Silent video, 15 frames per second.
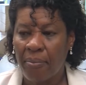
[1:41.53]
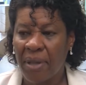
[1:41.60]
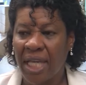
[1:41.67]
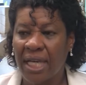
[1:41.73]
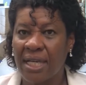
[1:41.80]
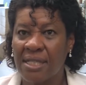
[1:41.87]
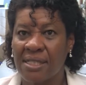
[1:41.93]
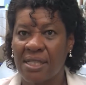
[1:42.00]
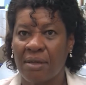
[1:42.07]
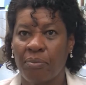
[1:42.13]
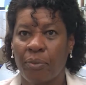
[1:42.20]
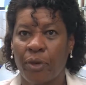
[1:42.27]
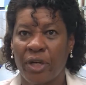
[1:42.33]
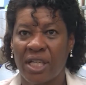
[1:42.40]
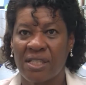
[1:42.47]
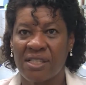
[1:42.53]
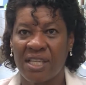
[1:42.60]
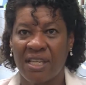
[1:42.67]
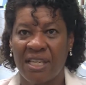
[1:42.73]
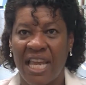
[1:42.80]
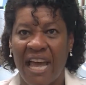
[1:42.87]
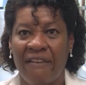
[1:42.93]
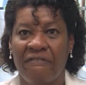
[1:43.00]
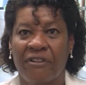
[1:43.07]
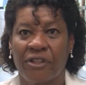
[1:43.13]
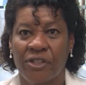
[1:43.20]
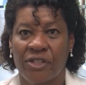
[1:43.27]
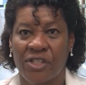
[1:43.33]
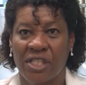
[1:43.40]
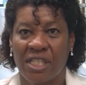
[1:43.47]
because it brings in
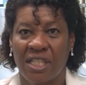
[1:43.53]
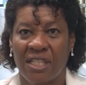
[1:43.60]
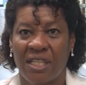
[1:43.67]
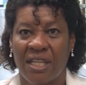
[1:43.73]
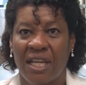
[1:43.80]
diversity.